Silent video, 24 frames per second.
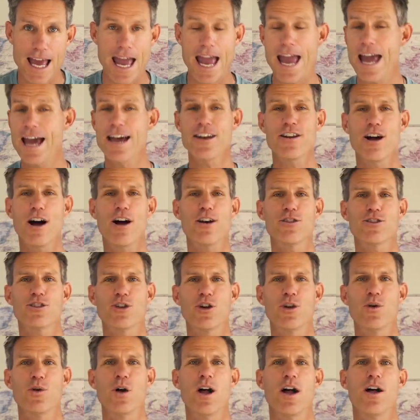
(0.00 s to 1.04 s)
And
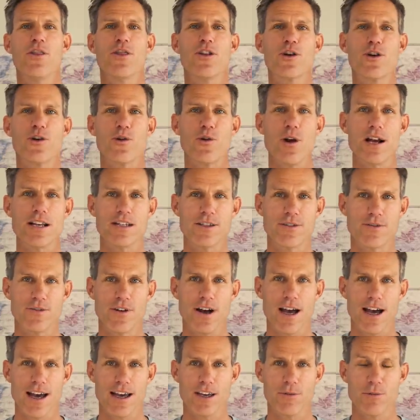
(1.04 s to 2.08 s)
also the Great
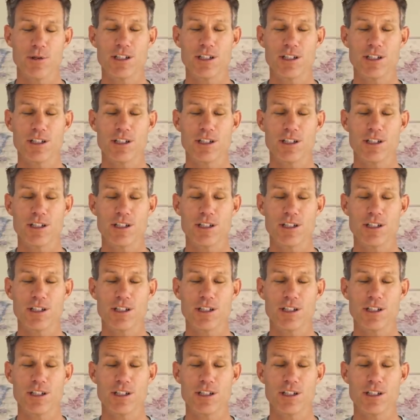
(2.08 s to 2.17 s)
Divide,